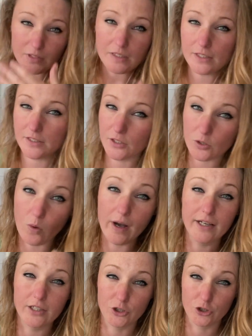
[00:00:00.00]
This is
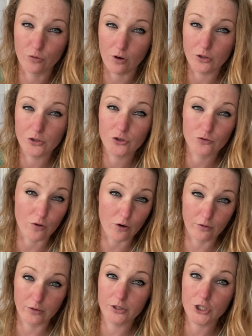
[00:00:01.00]
quite a
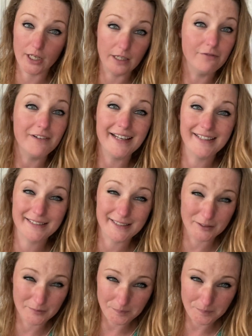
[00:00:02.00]
strong chili flakes.